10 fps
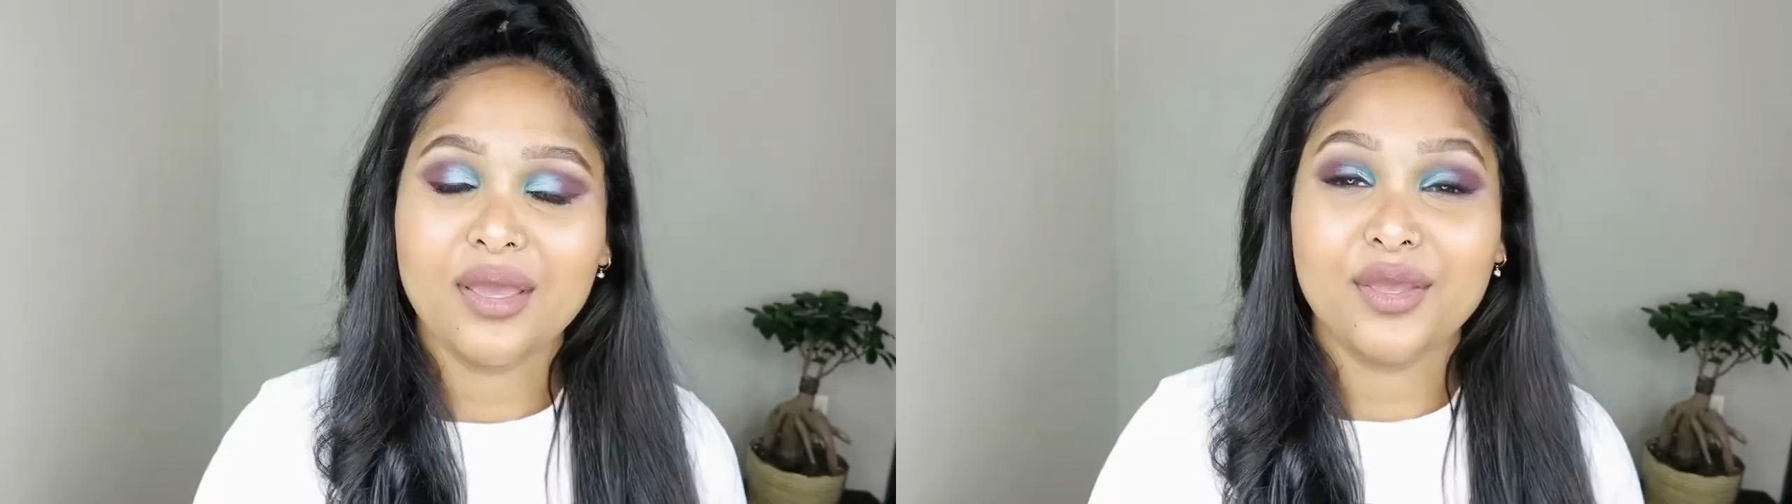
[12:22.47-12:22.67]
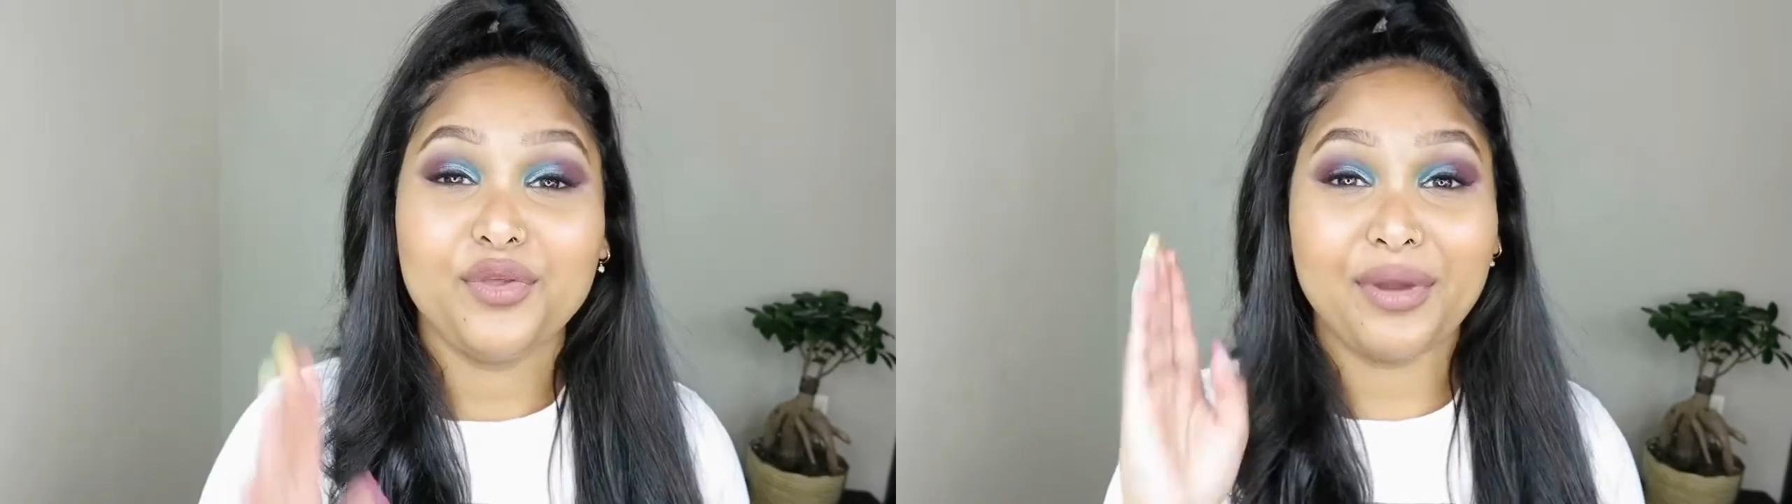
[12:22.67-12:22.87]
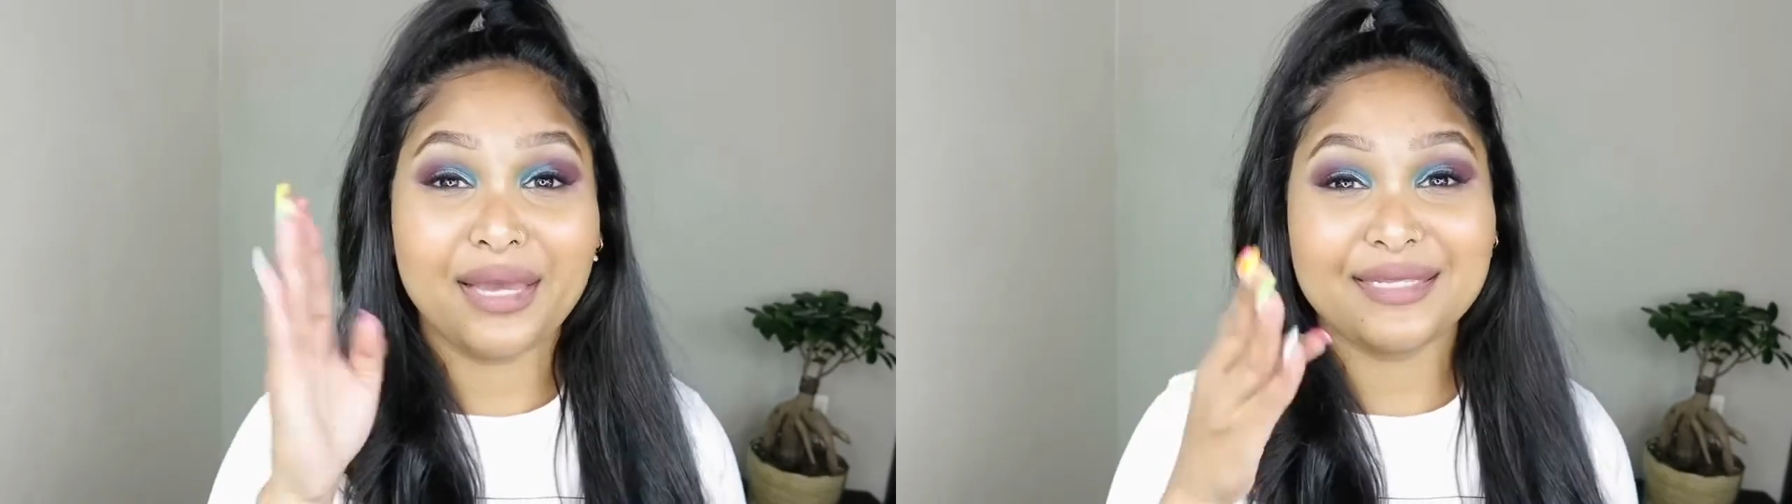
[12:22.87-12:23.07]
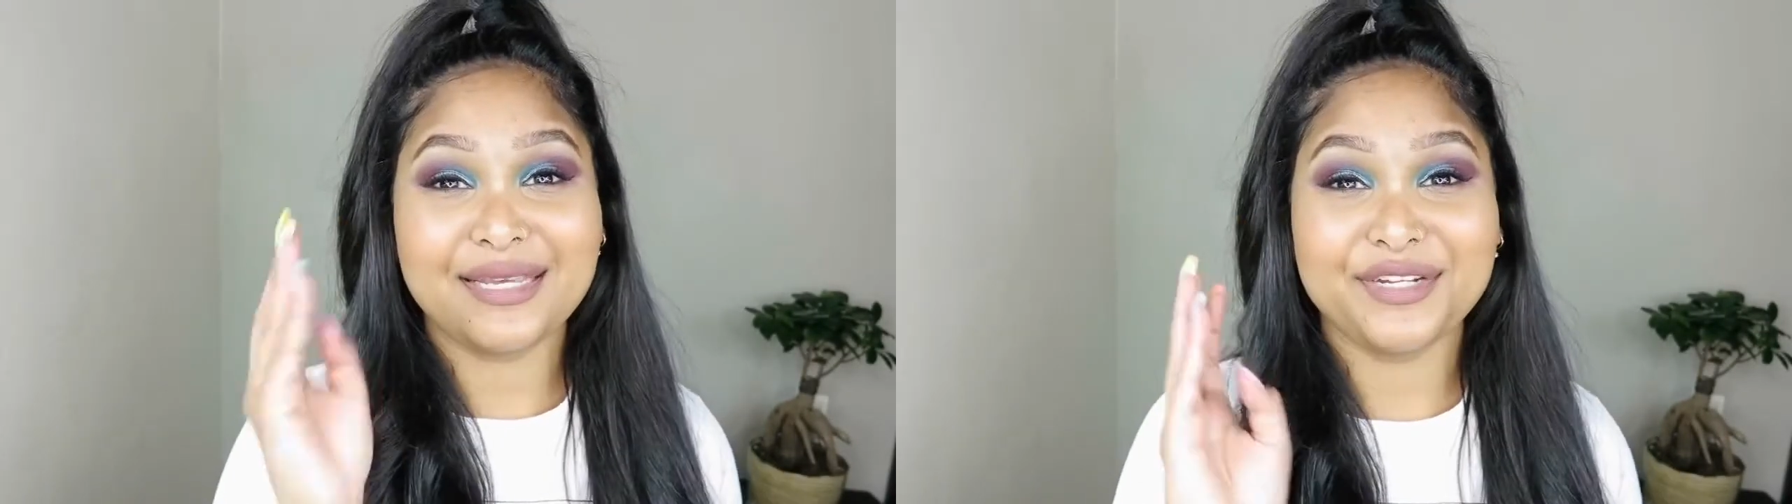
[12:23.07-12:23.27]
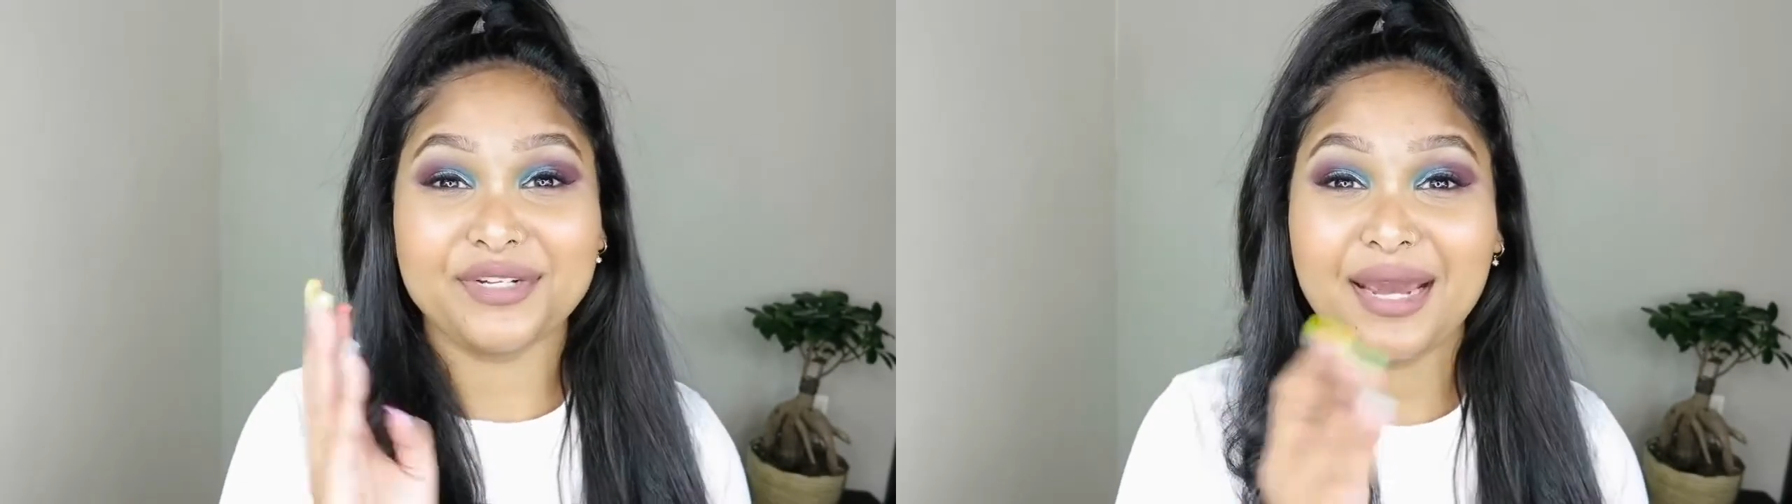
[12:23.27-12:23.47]
you guys
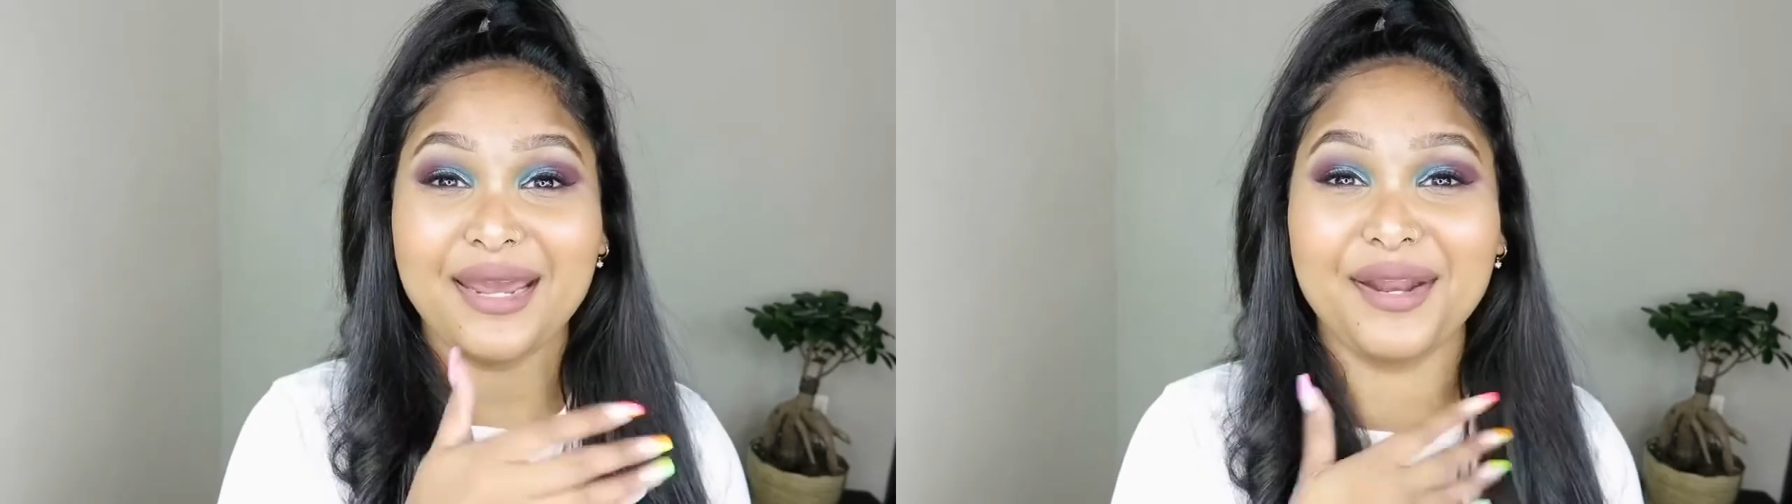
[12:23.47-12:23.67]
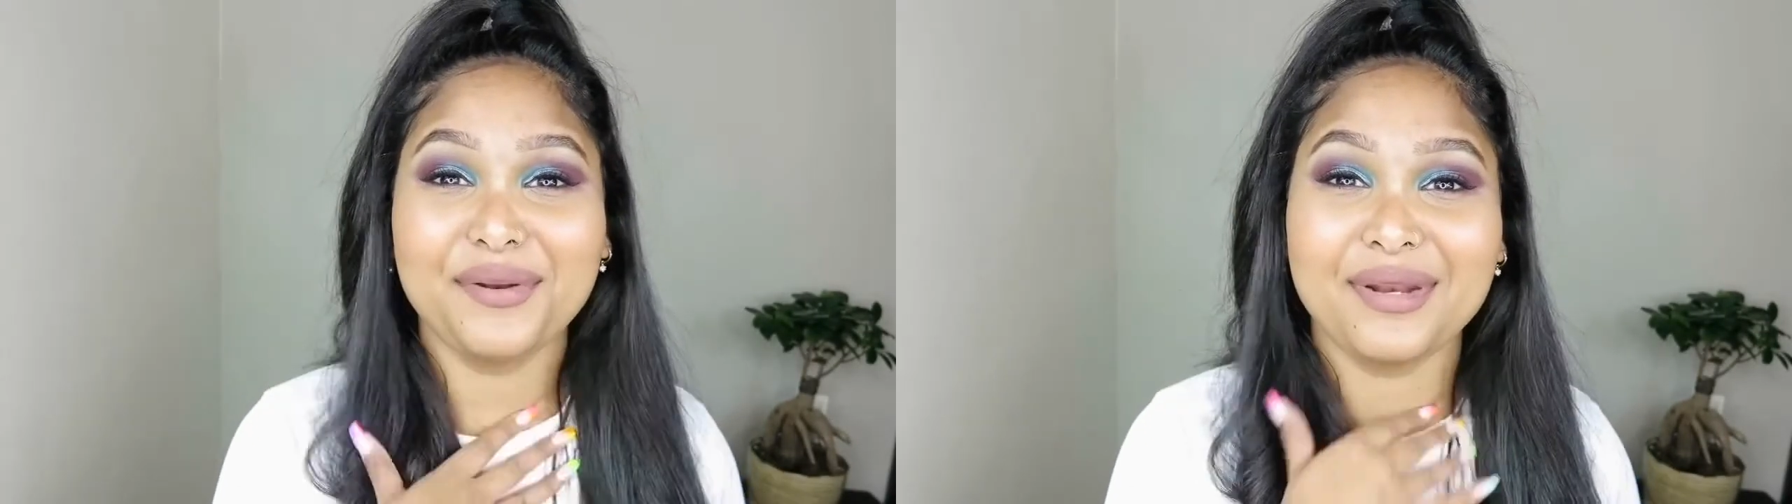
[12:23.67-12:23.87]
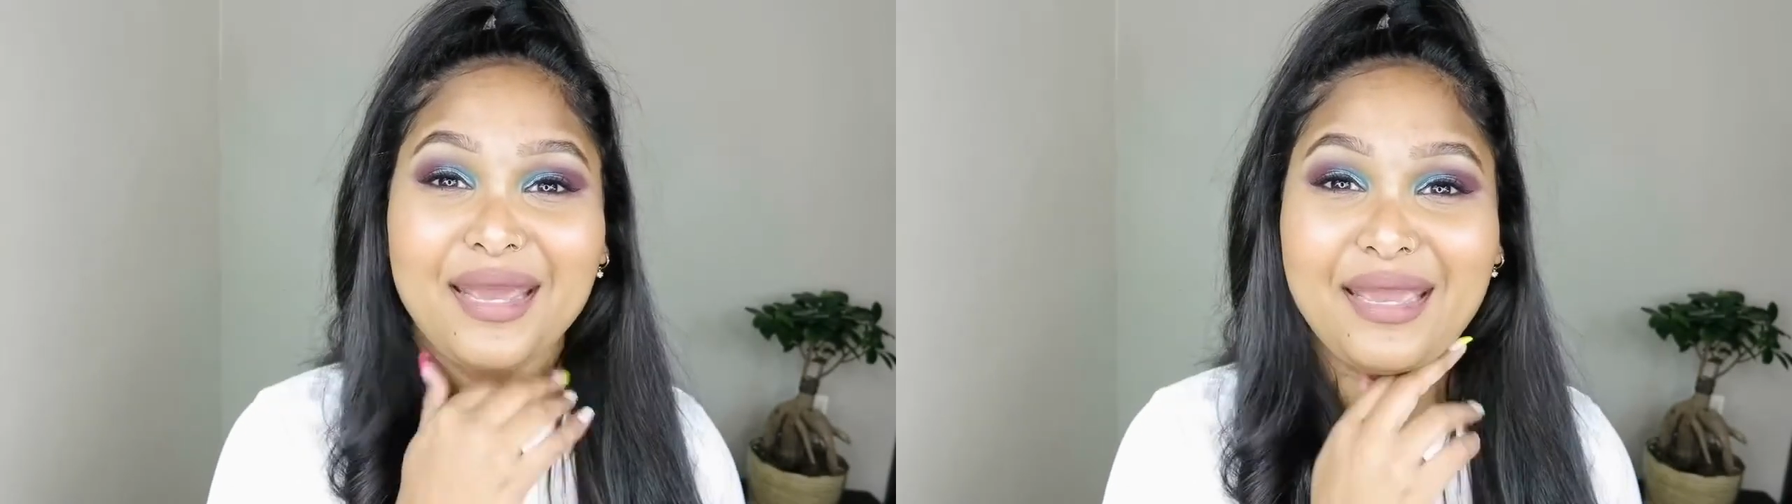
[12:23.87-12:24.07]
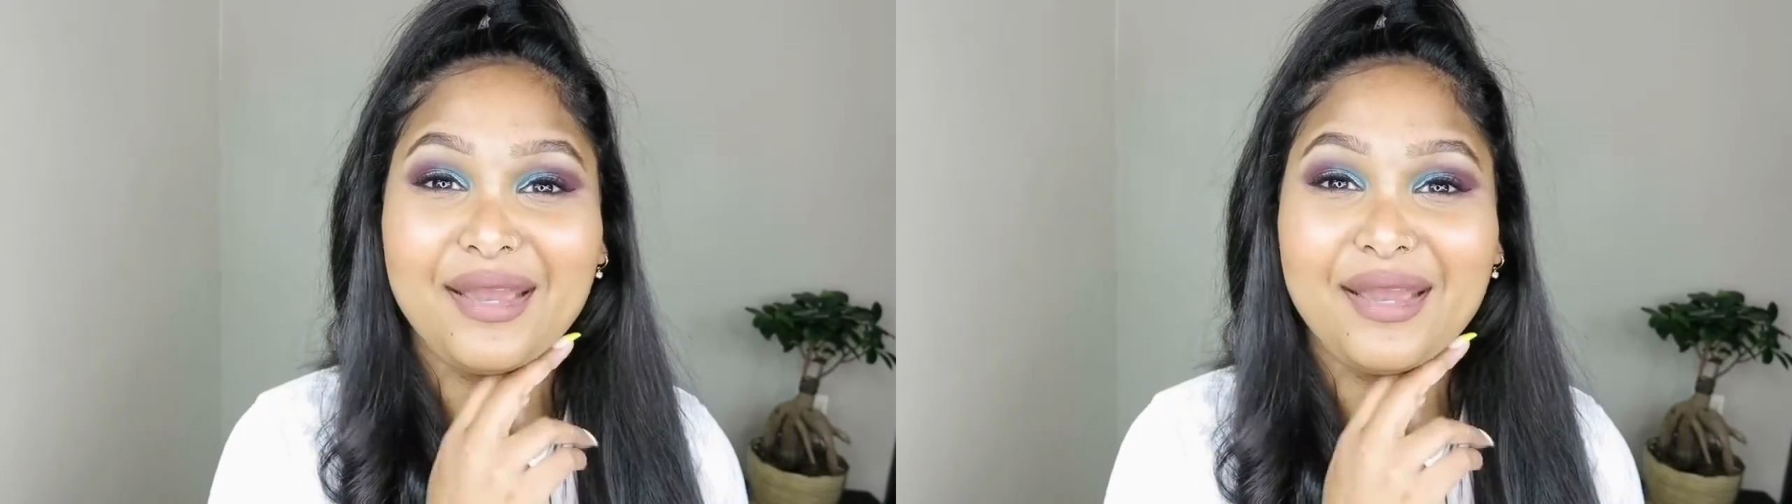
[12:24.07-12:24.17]
can try it out and I